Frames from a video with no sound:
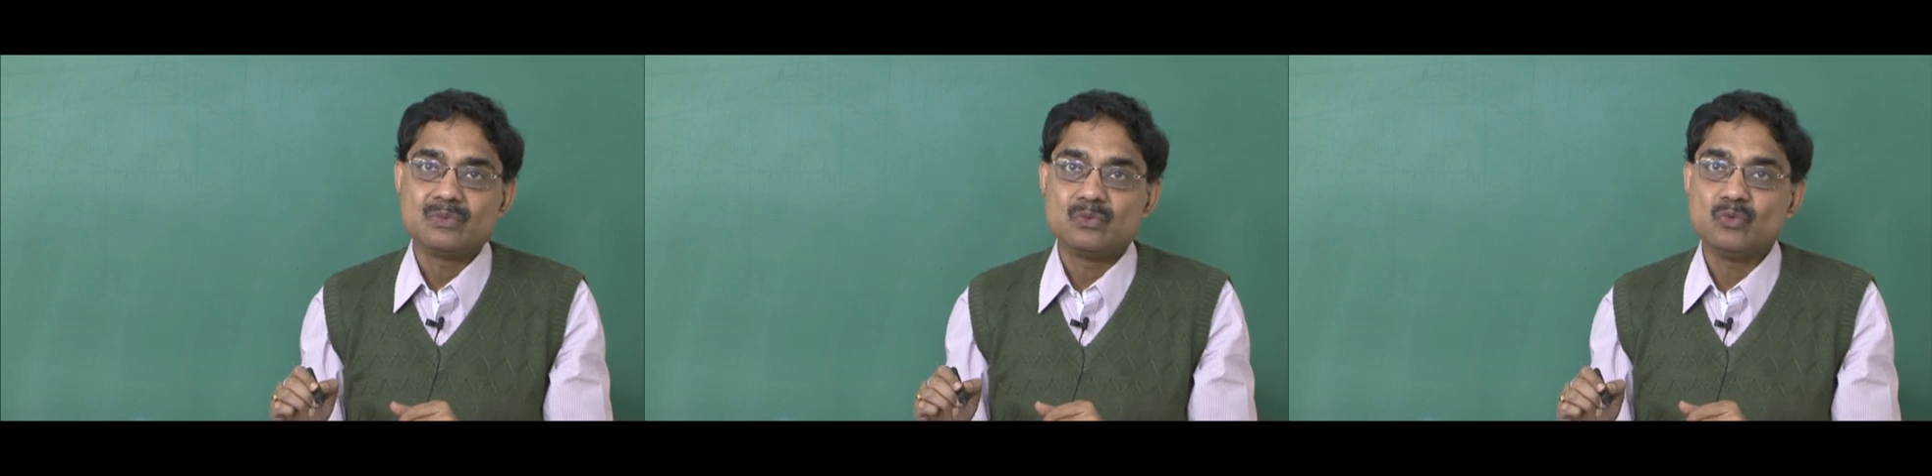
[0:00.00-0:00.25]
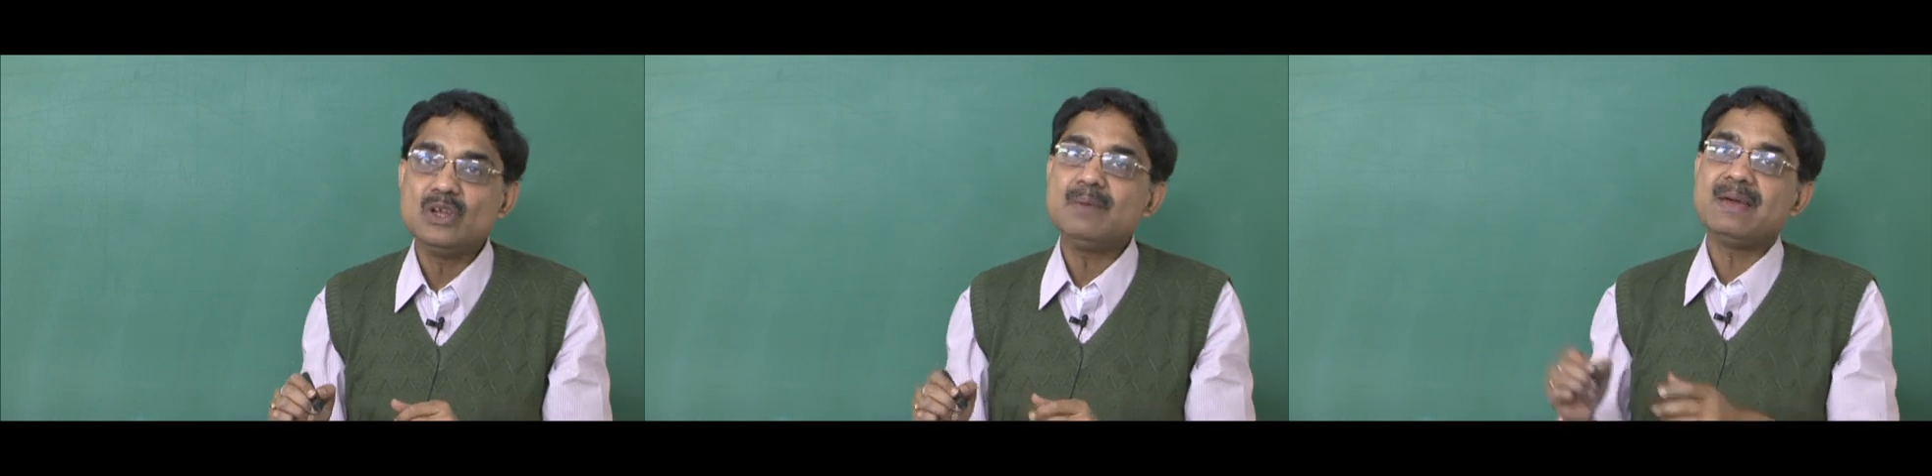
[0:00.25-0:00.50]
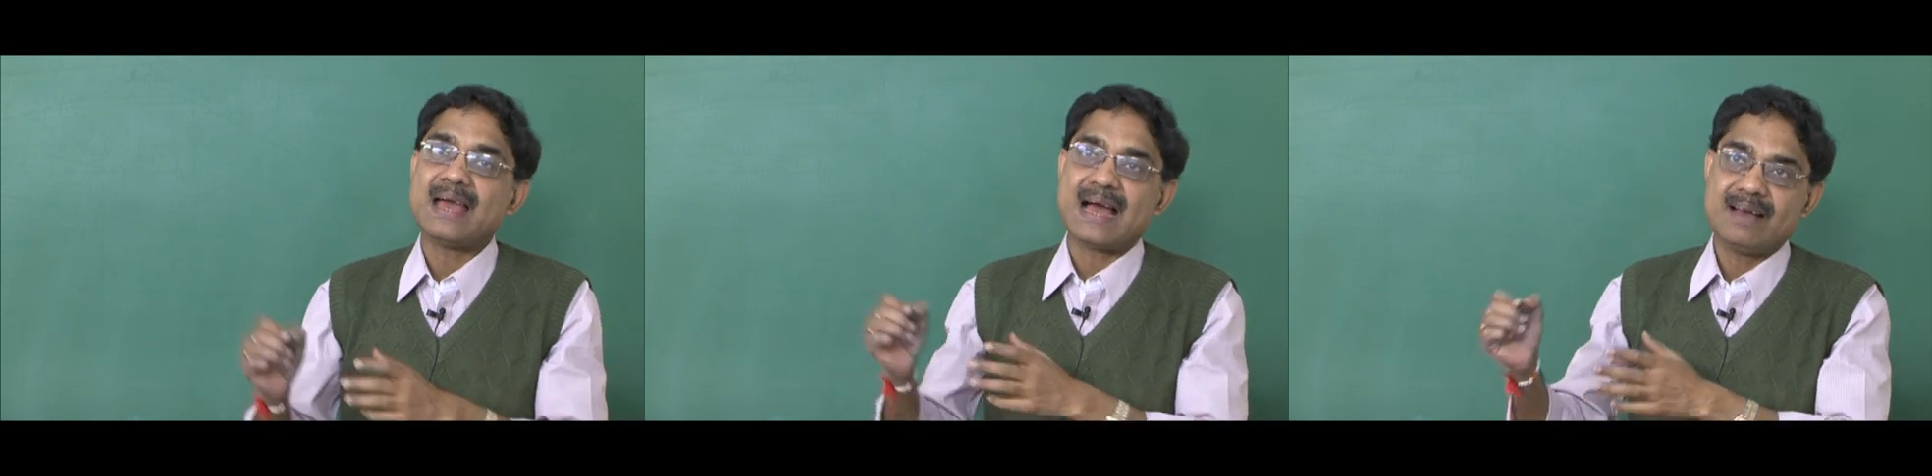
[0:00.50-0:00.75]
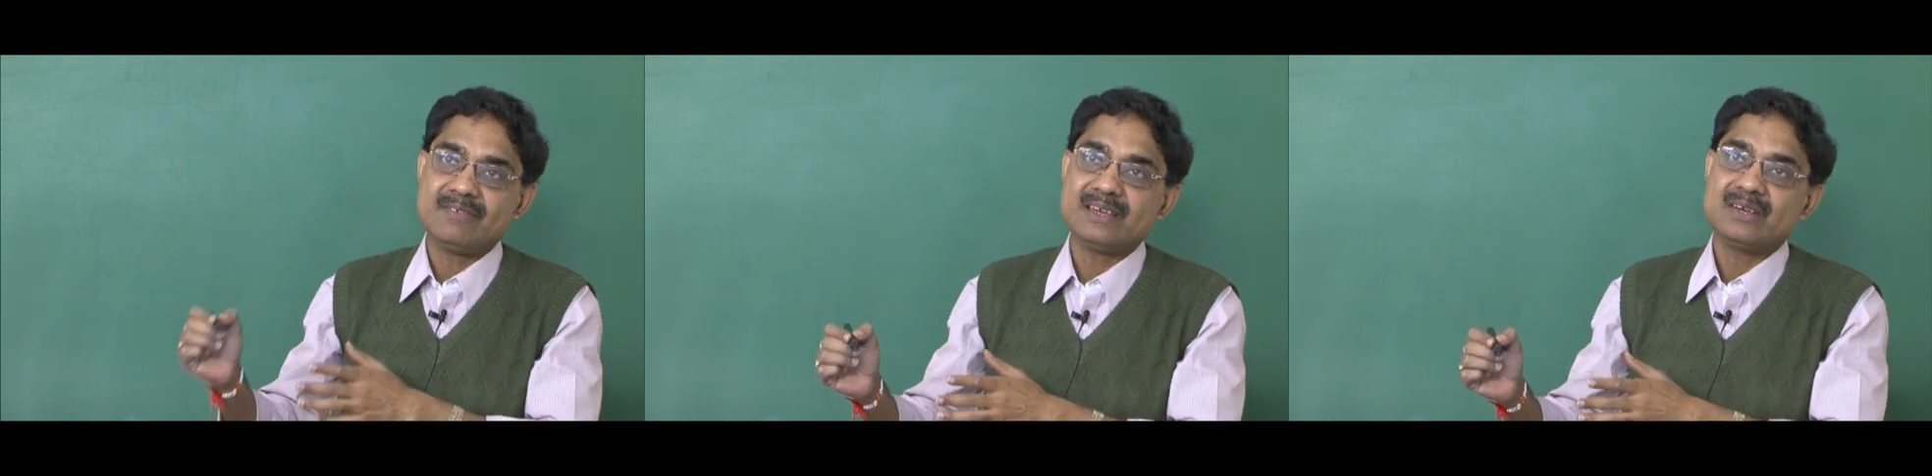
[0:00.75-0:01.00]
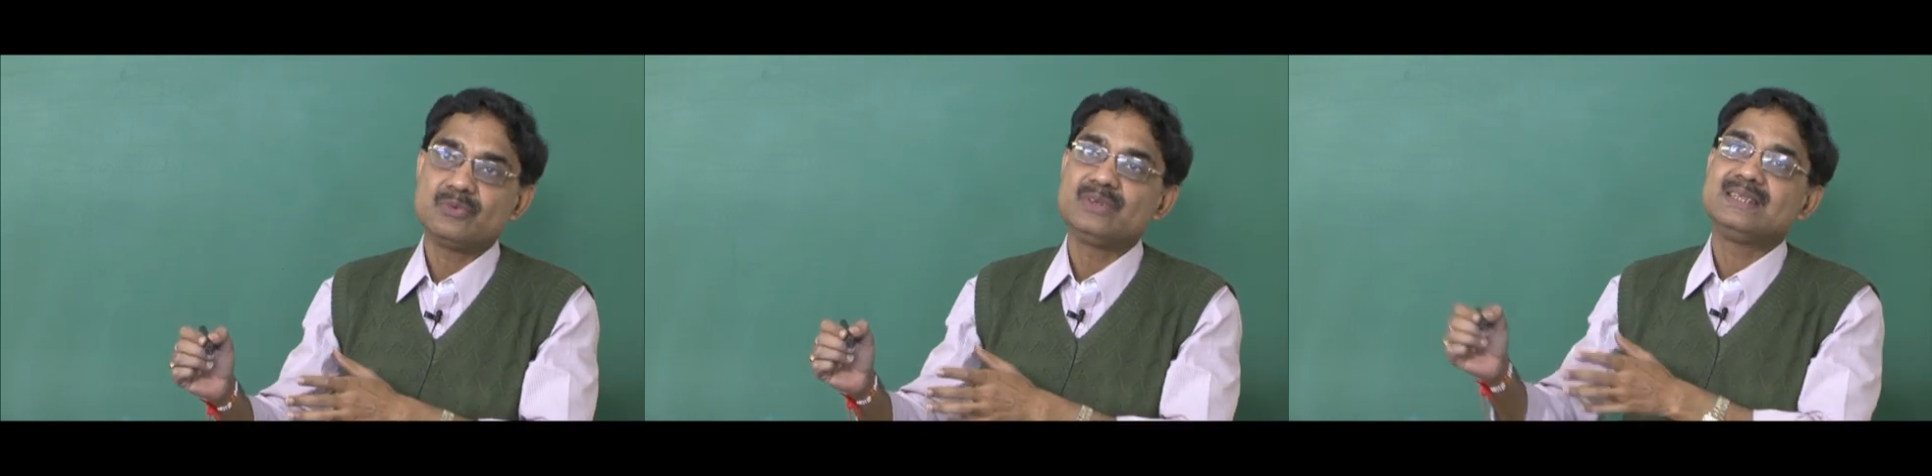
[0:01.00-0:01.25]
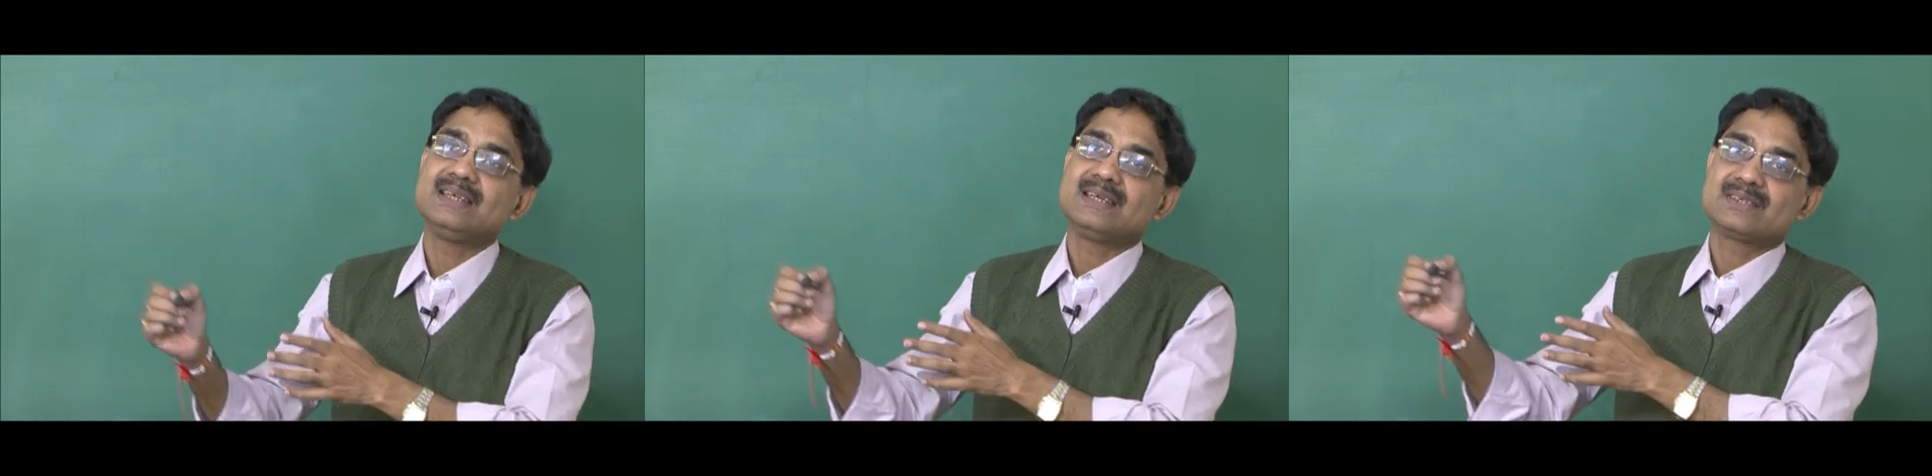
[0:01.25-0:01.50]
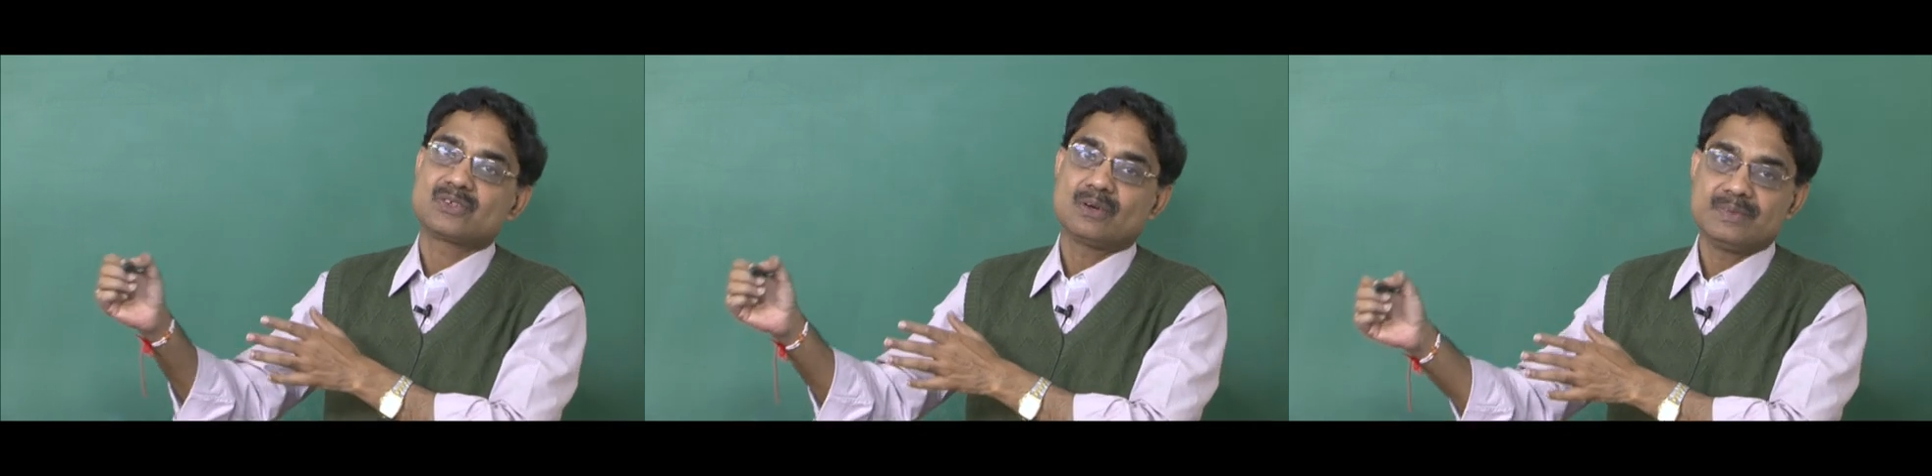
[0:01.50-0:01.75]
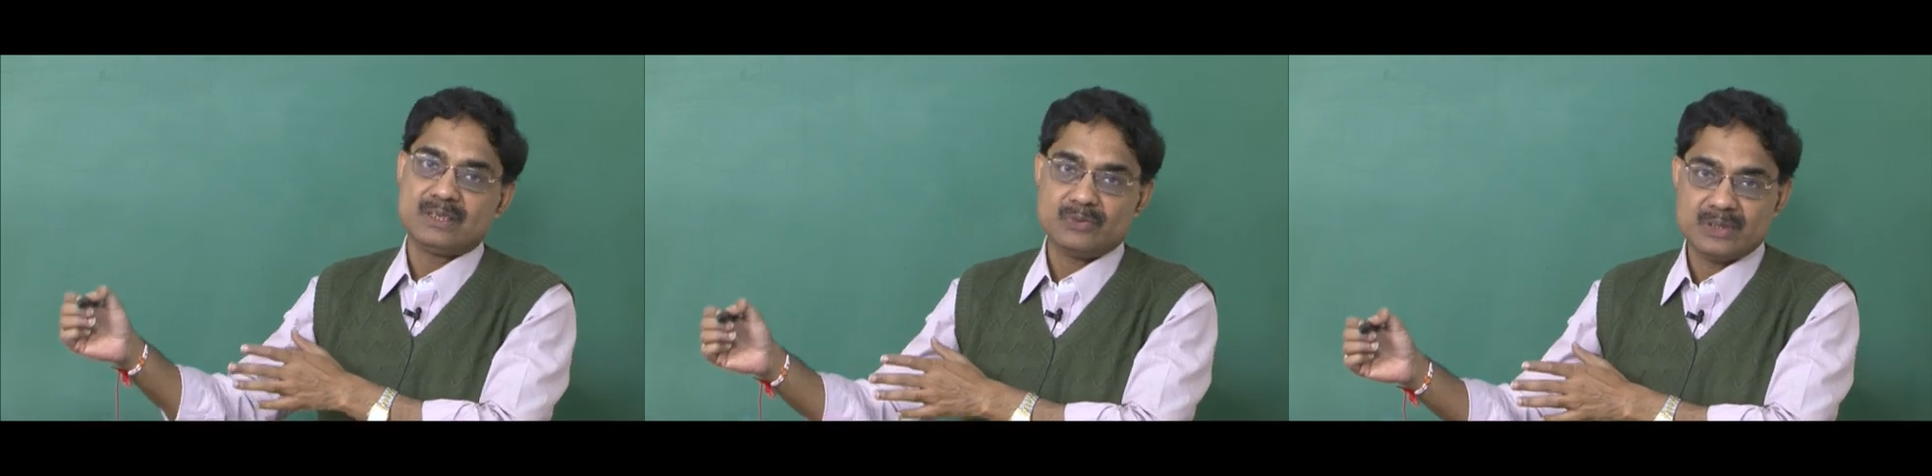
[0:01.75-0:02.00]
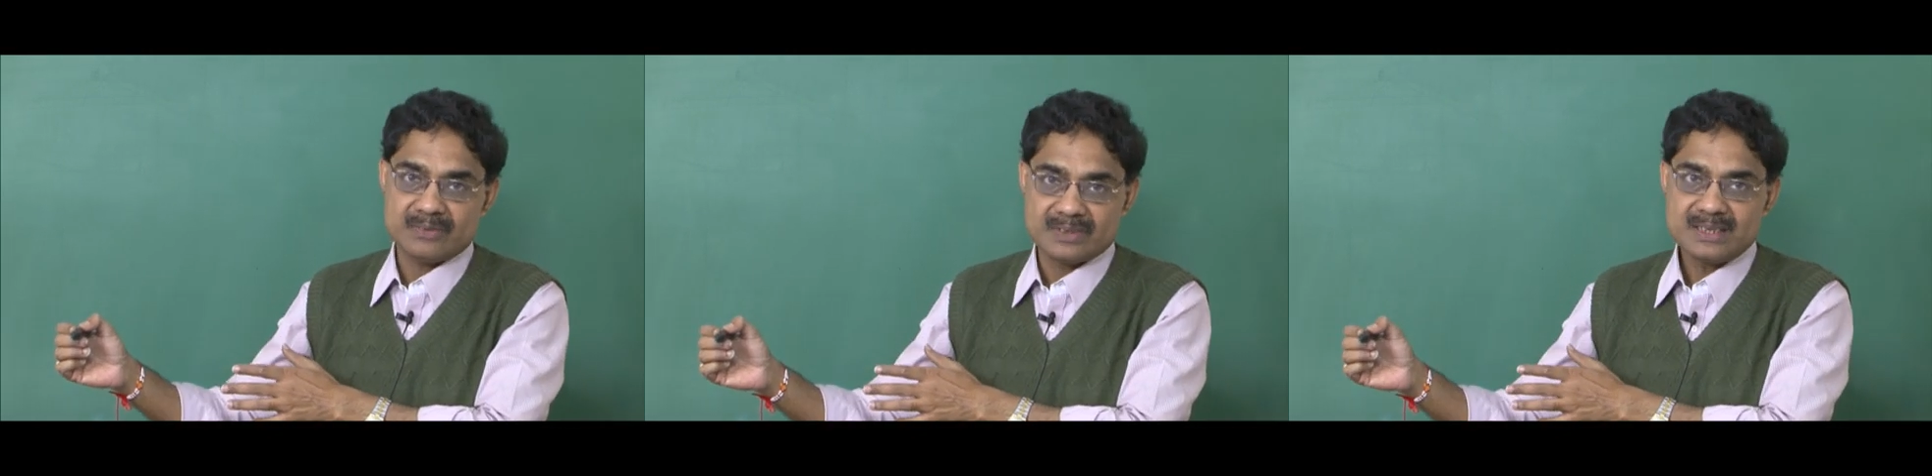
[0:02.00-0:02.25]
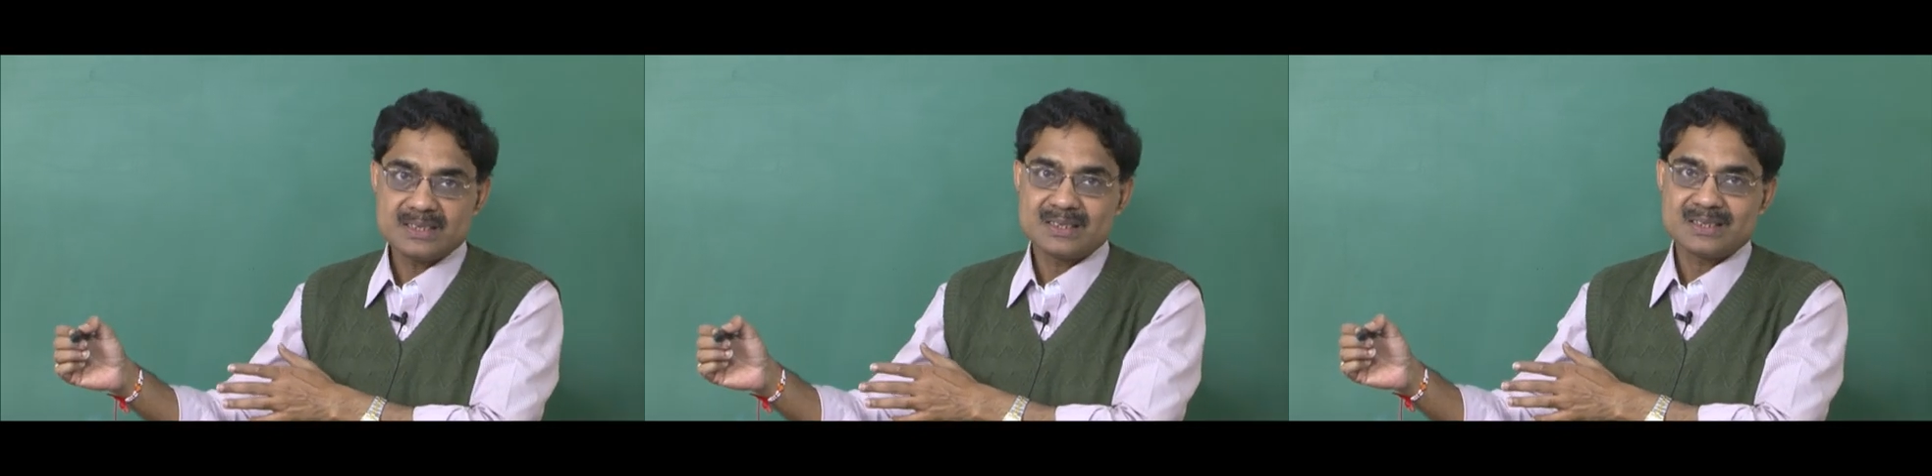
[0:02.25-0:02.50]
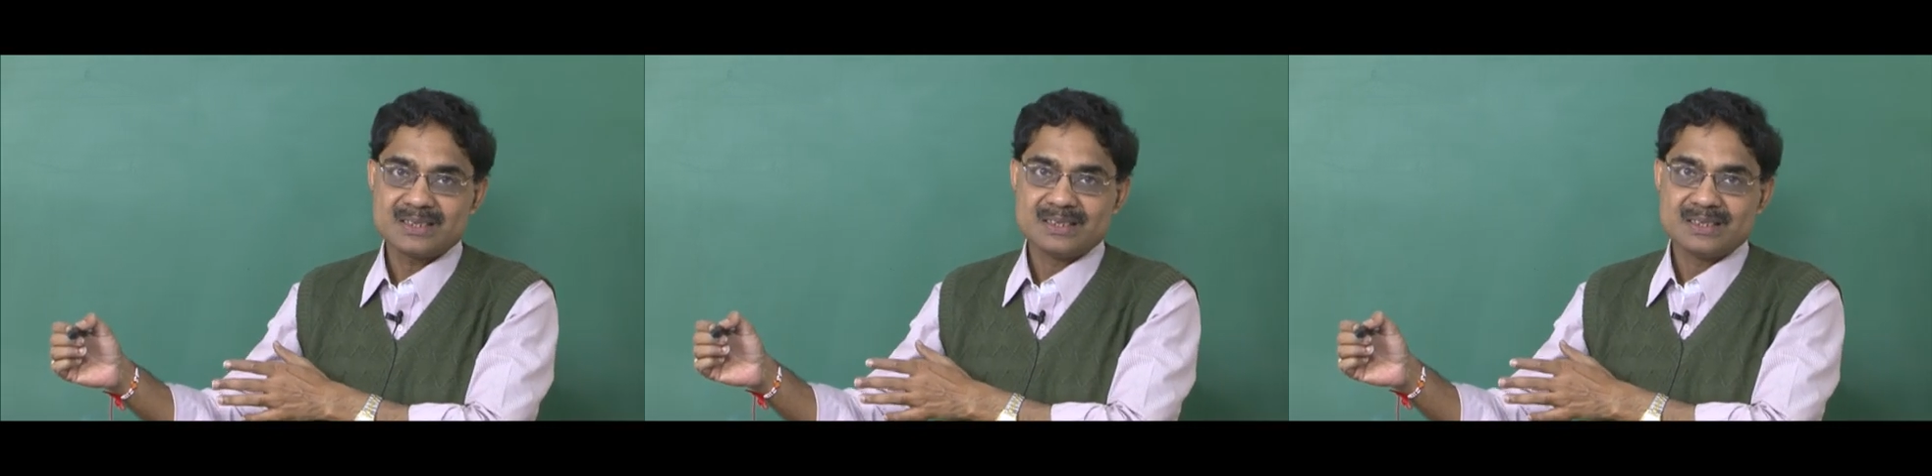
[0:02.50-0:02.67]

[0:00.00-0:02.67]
will be having with the rest of the universe,